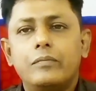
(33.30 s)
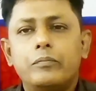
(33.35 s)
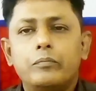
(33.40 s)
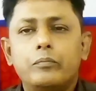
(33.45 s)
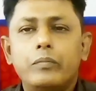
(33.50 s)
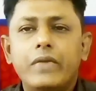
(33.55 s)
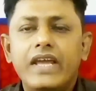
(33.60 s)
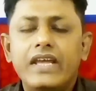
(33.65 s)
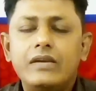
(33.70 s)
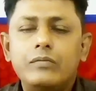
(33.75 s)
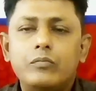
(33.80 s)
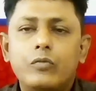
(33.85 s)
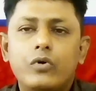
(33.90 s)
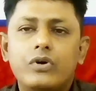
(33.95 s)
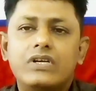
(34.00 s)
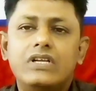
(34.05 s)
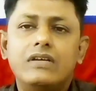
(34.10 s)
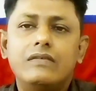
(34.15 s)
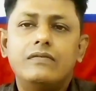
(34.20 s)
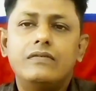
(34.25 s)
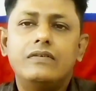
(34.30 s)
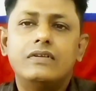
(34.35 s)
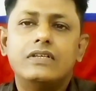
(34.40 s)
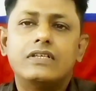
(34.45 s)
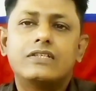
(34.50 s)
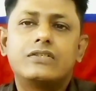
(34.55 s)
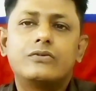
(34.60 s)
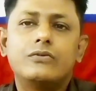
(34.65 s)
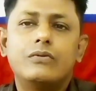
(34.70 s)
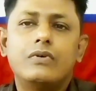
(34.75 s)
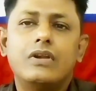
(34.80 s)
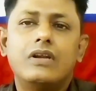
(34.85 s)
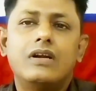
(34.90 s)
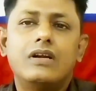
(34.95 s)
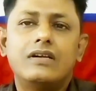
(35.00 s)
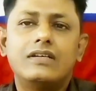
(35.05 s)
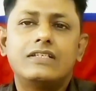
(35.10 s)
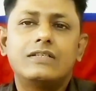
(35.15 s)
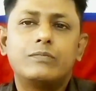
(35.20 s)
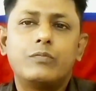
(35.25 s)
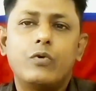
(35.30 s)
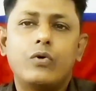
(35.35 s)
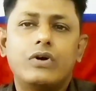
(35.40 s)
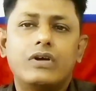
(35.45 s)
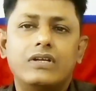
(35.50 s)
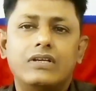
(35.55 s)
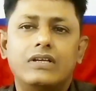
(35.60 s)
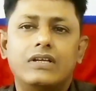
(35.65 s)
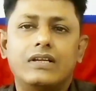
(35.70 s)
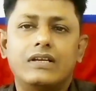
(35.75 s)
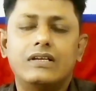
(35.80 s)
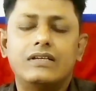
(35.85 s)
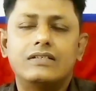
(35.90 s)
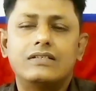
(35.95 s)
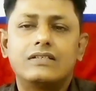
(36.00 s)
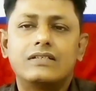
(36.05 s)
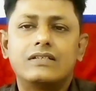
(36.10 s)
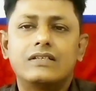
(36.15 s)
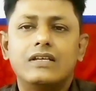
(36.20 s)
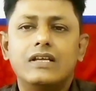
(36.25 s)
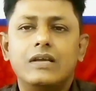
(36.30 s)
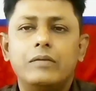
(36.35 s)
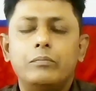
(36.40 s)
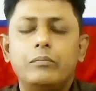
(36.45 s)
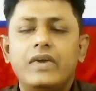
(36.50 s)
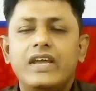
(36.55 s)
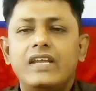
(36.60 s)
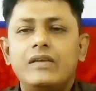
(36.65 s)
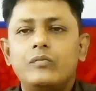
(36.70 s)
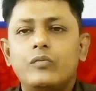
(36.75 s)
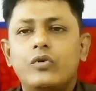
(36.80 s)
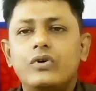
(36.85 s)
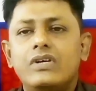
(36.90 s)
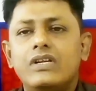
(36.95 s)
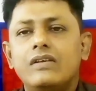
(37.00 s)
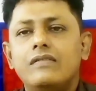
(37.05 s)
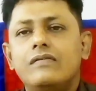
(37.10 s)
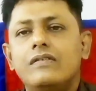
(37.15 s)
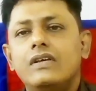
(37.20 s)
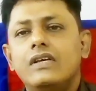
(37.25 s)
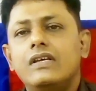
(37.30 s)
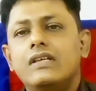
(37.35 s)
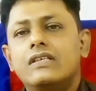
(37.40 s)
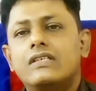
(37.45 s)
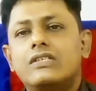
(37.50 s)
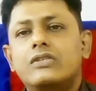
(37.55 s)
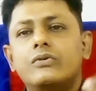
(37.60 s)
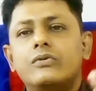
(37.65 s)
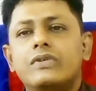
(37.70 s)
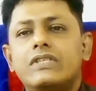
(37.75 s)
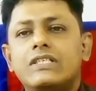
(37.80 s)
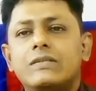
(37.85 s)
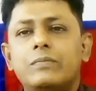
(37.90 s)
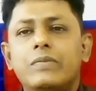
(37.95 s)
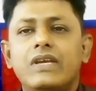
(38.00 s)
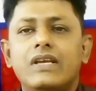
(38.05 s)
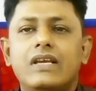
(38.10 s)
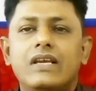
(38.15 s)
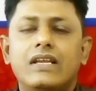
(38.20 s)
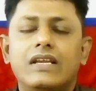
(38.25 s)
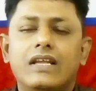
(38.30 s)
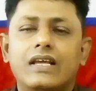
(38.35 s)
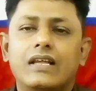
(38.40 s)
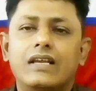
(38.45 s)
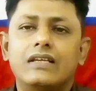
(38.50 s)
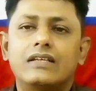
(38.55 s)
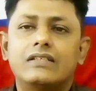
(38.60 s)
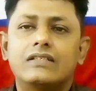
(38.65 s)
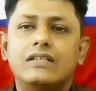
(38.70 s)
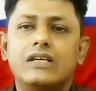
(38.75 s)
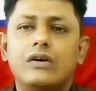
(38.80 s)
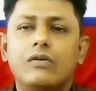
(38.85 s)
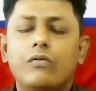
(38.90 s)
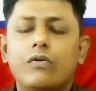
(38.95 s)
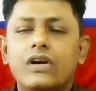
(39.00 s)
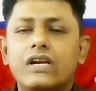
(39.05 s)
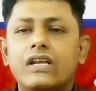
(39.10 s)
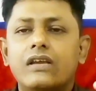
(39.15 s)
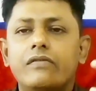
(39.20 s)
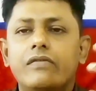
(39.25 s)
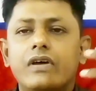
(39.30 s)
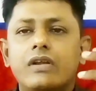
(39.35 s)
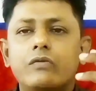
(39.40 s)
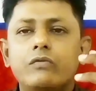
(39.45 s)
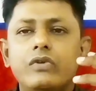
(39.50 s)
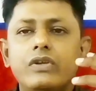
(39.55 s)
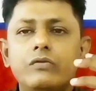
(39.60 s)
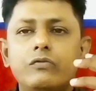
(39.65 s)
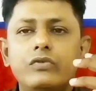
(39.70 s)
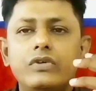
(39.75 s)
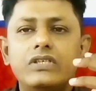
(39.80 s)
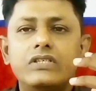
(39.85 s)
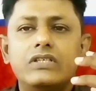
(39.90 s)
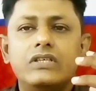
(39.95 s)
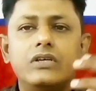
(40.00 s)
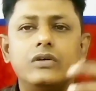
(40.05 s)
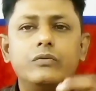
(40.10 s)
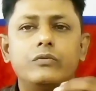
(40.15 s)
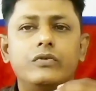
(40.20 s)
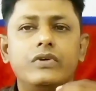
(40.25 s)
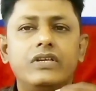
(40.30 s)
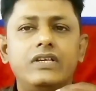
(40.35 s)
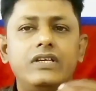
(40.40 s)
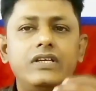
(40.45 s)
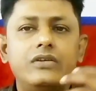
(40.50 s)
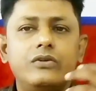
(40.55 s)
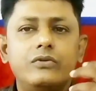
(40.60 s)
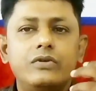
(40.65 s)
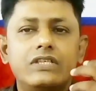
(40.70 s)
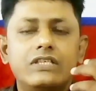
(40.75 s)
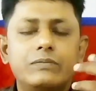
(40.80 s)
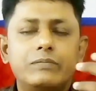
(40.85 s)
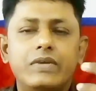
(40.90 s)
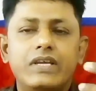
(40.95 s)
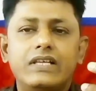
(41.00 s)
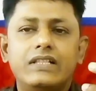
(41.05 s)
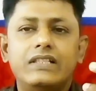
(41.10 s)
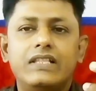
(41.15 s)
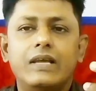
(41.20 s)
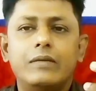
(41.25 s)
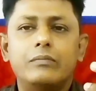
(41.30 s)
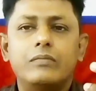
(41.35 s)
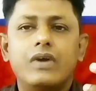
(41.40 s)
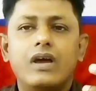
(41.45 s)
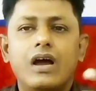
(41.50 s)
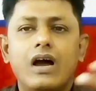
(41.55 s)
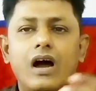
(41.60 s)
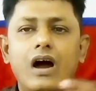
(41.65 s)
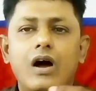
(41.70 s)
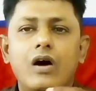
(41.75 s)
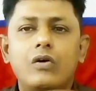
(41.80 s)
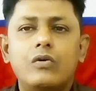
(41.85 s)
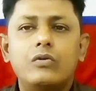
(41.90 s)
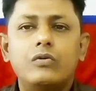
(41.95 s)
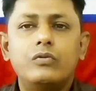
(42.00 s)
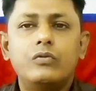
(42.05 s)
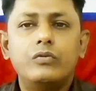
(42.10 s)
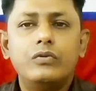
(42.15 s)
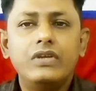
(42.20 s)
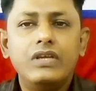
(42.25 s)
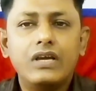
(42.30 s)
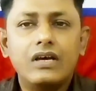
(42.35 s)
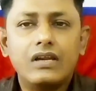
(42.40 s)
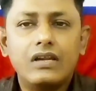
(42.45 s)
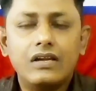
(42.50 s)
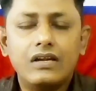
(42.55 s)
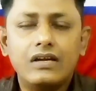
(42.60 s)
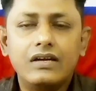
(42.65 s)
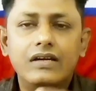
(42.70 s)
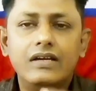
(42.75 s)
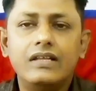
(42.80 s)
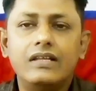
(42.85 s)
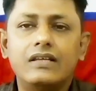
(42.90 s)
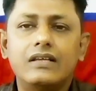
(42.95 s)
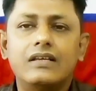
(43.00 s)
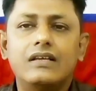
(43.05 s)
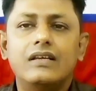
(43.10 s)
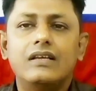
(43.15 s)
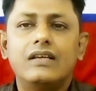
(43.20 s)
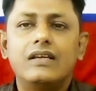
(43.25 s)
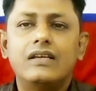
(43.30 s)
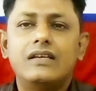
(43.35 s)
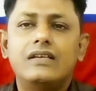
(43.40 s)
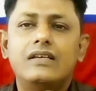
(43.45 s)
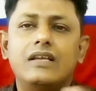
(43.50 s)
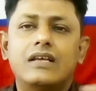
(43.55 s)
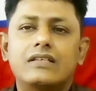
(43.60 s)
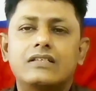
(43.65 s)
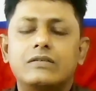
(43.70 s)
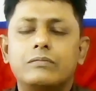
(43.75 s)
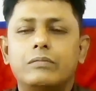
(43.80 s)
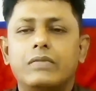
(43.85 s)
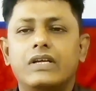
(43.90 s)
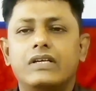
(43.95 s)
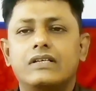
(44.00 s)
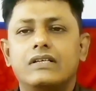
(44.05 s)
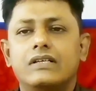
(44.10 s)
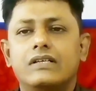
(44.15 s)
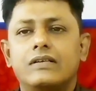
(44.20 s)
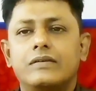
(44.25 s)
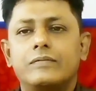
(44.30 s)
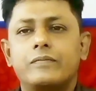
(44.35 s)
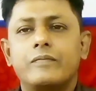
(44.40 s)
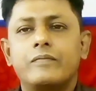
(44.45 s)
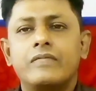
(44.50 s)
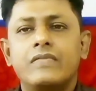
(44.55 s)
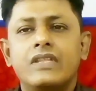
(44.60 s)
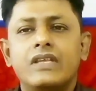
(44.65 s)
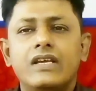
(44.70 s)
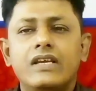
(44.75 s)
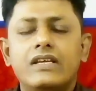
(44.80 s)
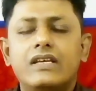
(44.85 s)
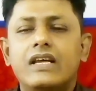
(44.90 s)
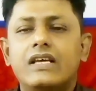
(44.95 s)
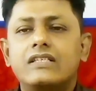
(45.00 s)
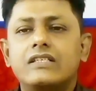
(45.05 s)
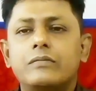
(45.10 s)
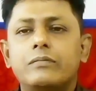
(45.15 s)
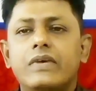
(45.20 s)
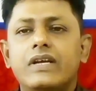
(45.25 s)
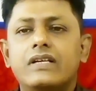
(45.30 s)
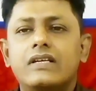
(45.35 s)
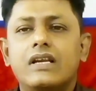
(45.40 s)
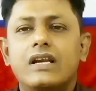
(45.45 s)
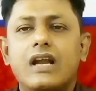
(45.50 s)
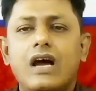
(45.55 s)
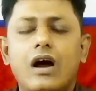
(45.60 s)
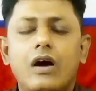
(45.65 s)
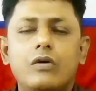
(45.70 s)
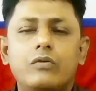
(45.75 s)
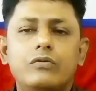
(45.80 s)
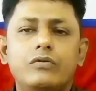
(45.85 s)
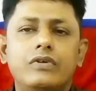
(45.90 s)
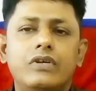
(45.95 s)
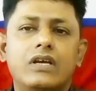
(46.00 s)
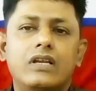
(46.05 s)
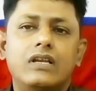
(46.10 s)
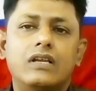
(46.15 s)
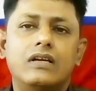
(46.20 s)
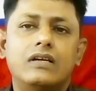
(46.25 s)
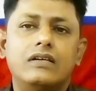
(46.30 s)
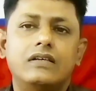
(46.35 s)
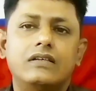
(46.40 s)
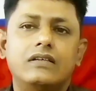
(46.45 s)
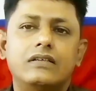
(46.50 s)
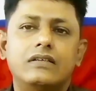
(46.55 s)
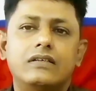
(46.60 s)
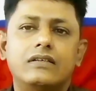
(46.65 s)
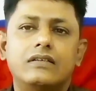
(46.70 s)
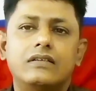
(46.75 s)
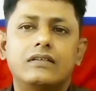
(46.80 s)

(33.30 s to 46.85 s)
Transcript: Main motive is to learn spoken English. Main motive is to speak in English. Whatever we wish, we need to speak them. How we are learning, it doesn't matter. It doesn't matter how we are learning.